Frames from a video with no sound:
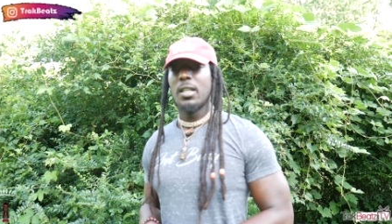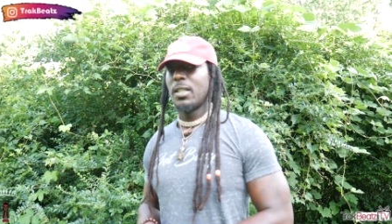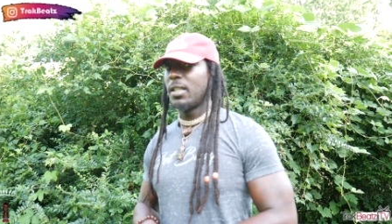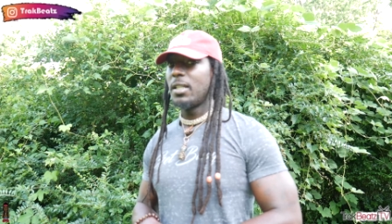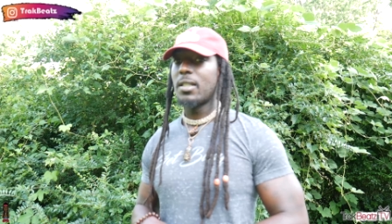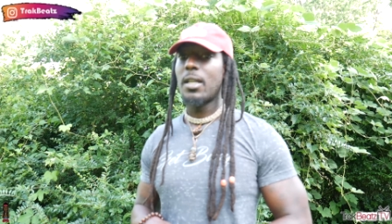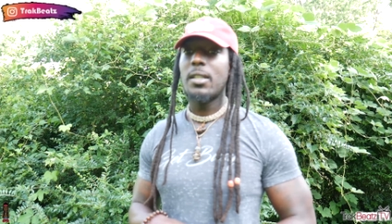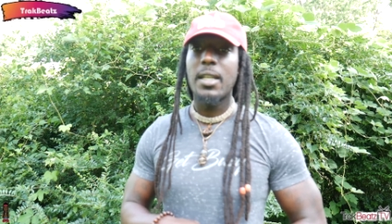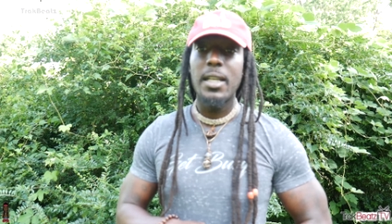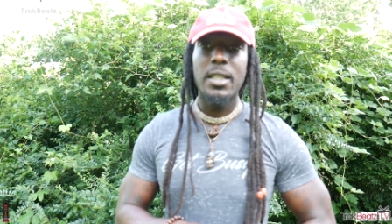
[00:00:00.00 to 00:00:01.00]
These are
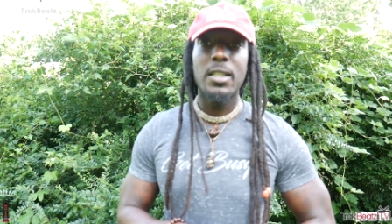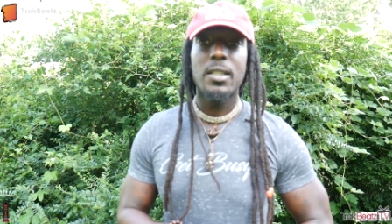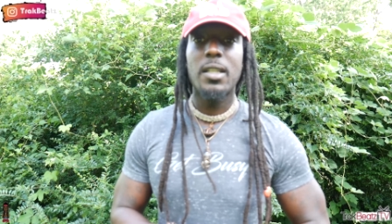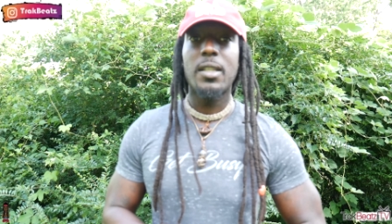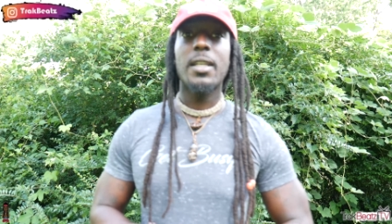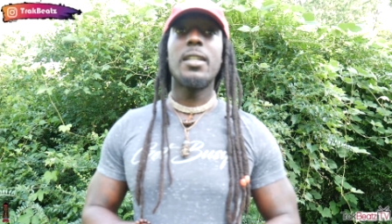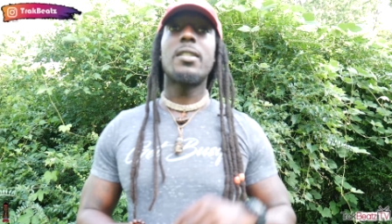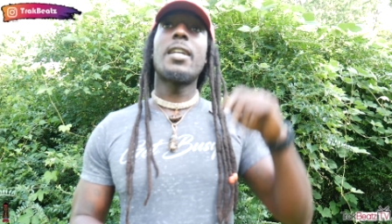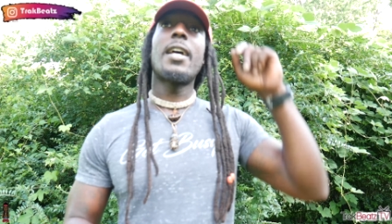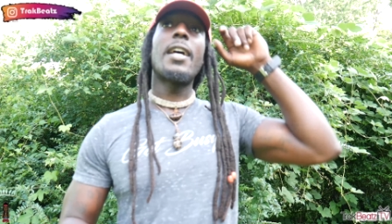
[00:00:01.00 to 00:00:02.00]
days and
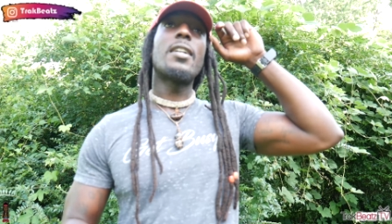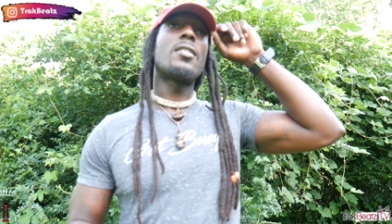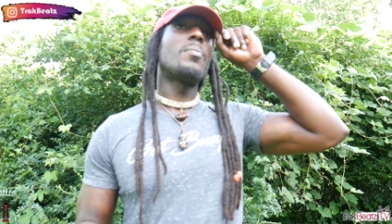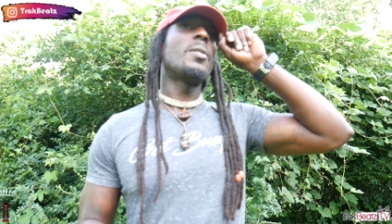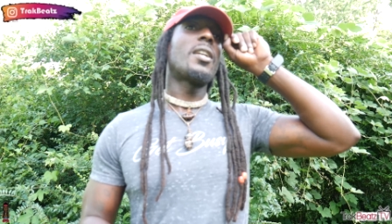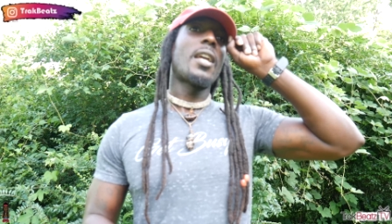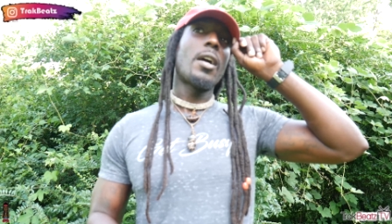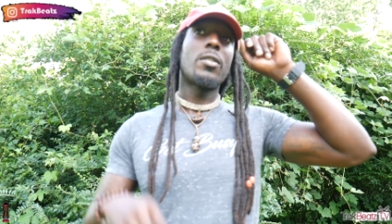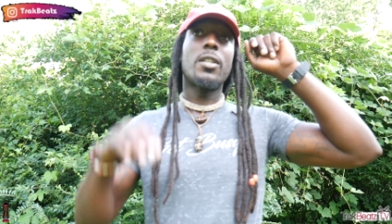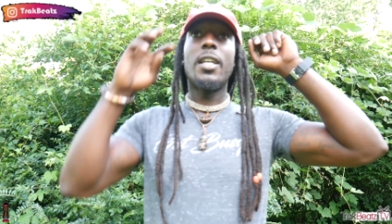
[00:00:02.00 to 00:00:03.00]
things that has to be
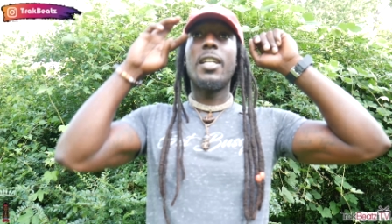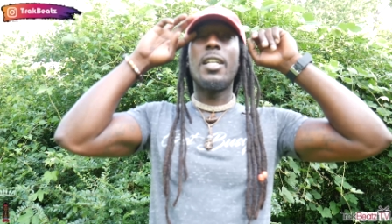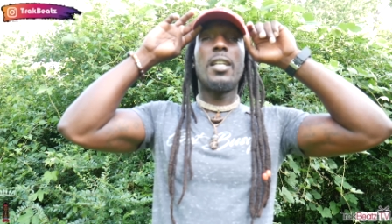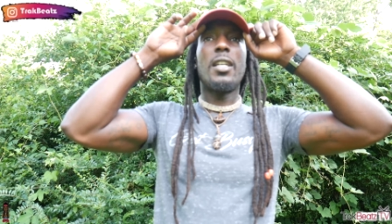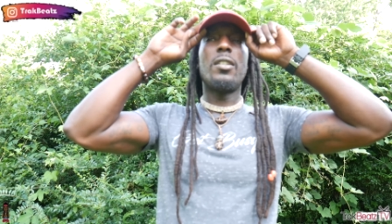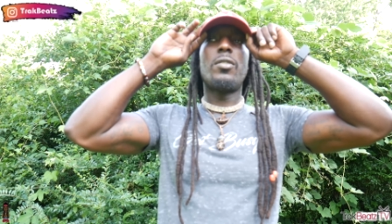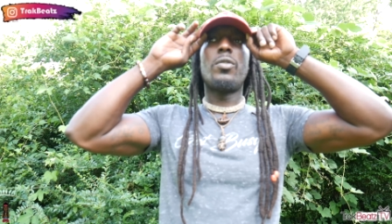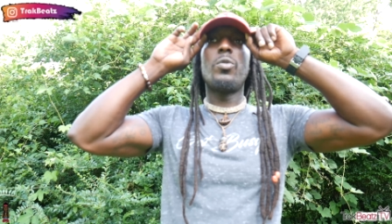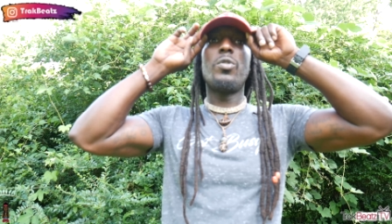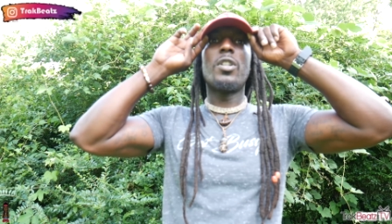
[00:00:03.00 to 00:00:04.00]
calculated
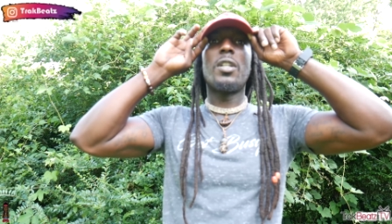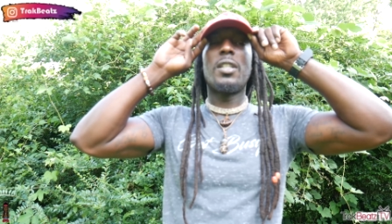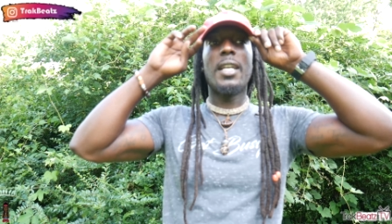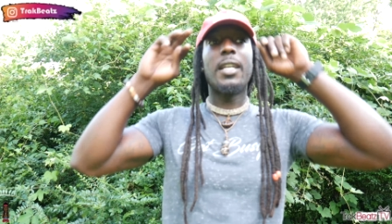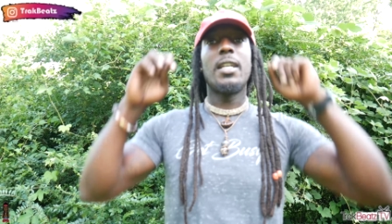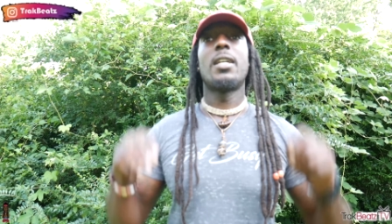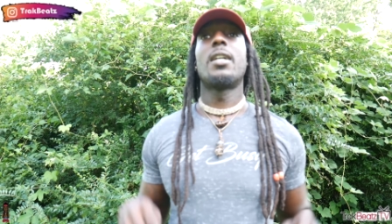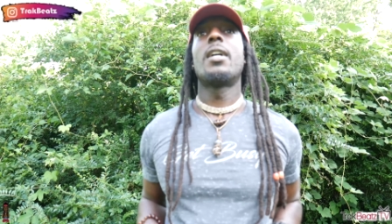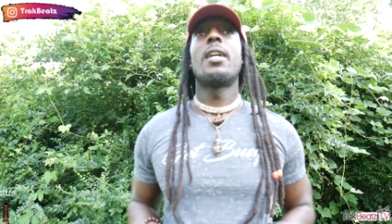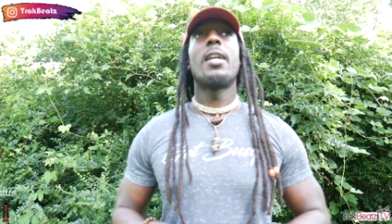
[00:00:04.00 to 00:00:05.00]
into your day.
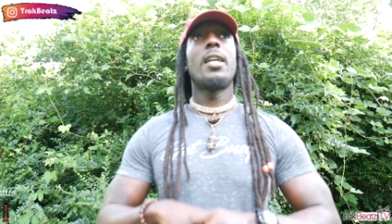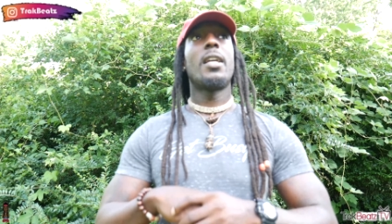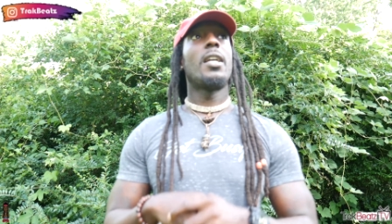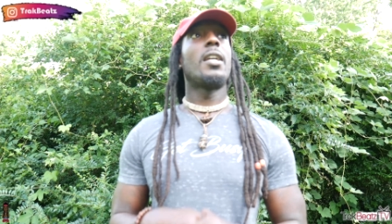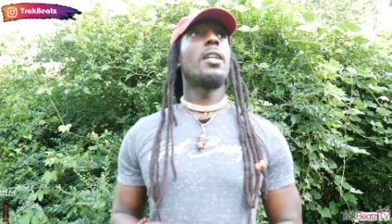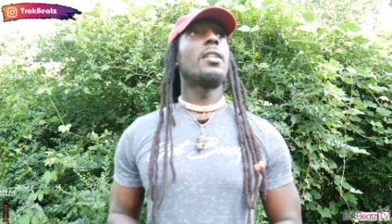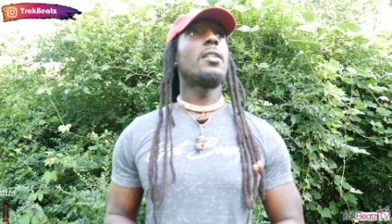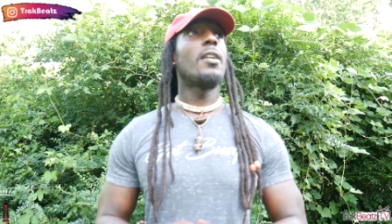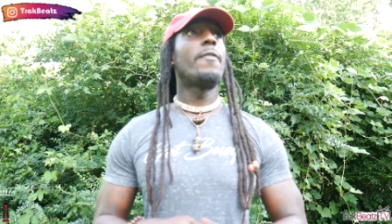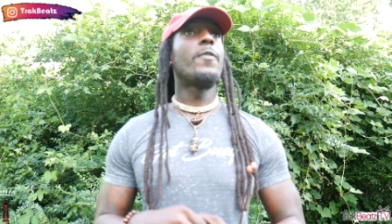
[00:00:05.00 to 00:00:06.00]
And
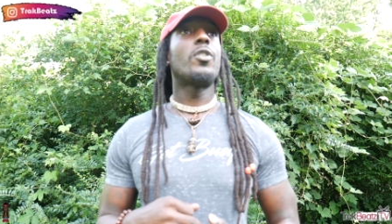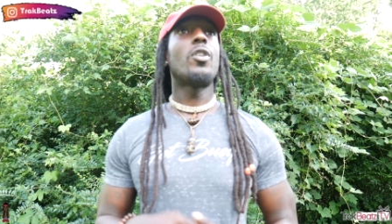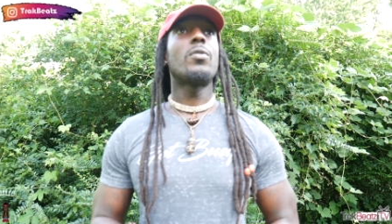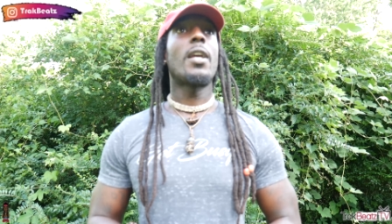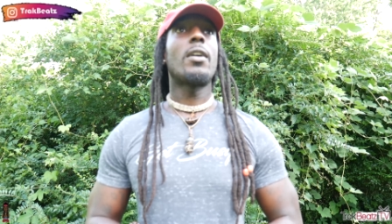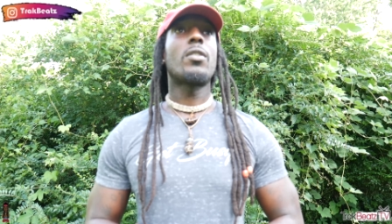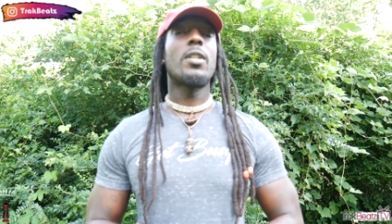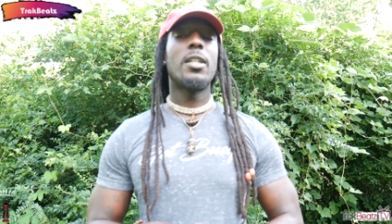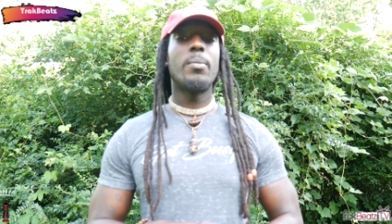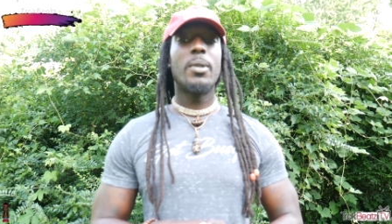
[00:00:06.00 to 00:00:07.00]
if you don't
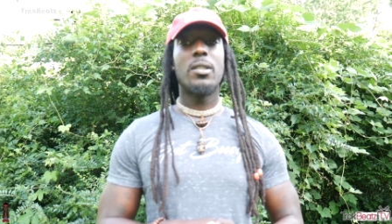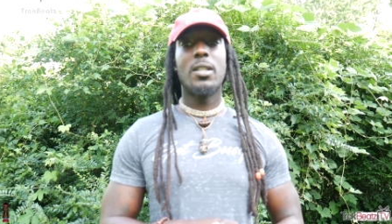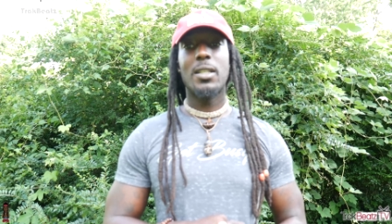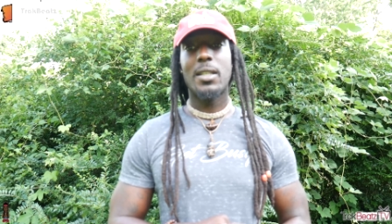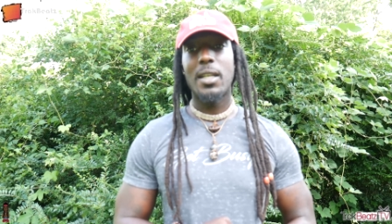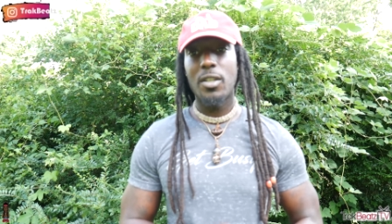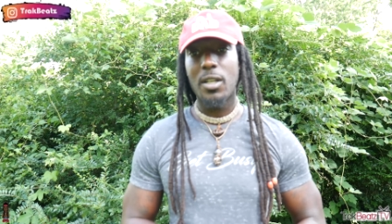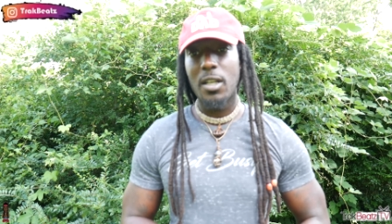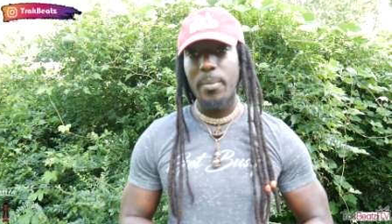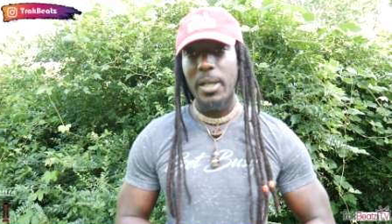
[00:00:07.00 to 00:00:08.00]
calculate them into your day, you're
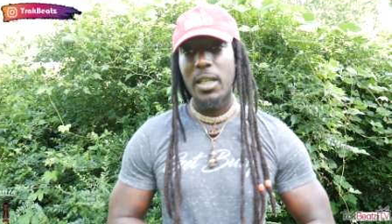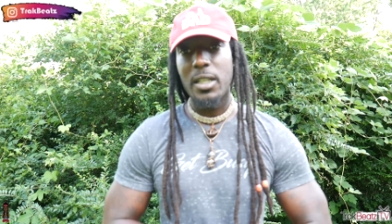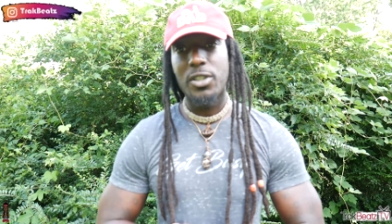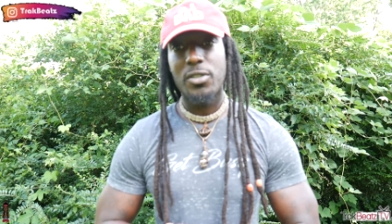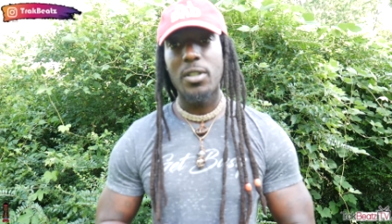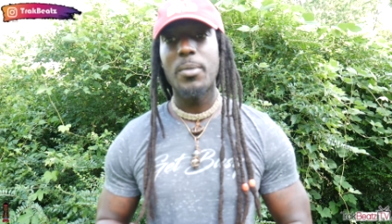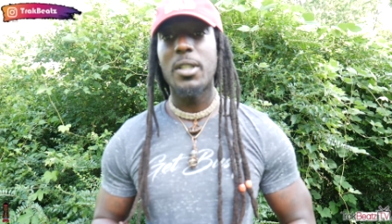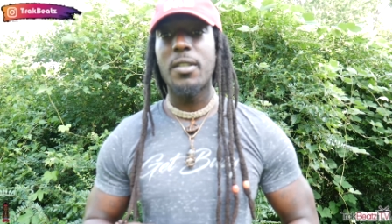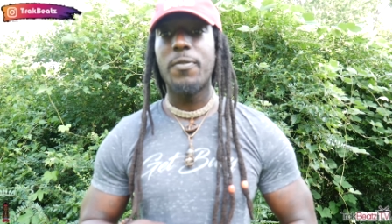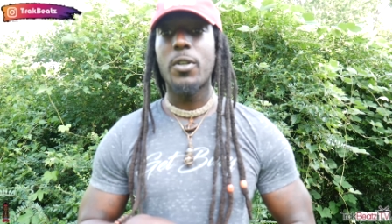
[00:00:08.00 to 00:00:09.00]
going to make it extremely
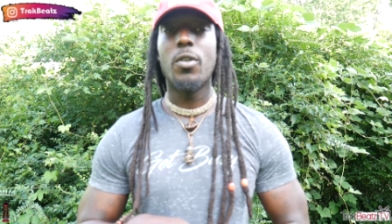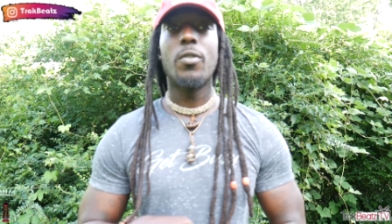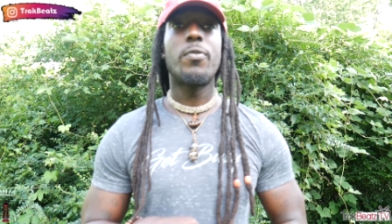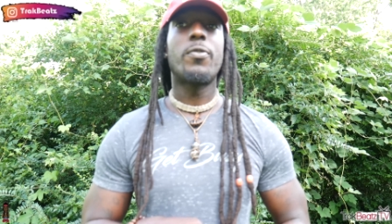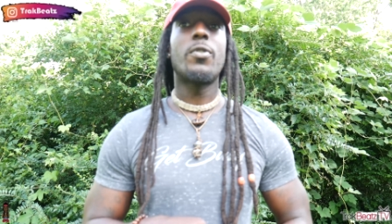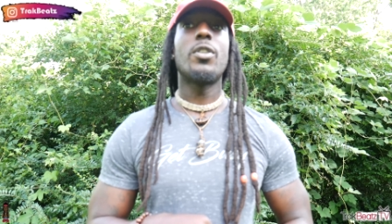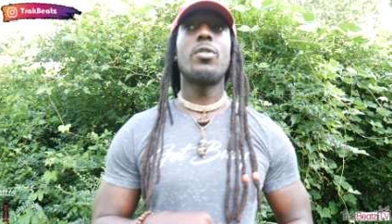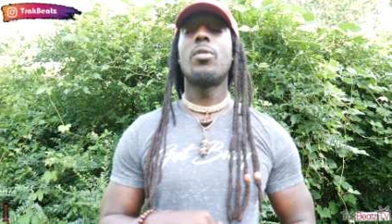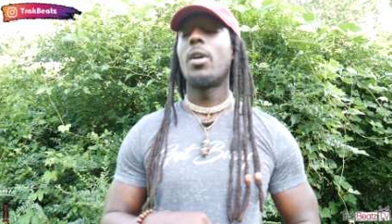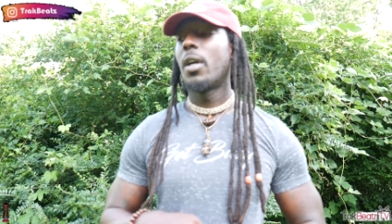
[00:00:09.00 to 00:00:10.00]
difficult for you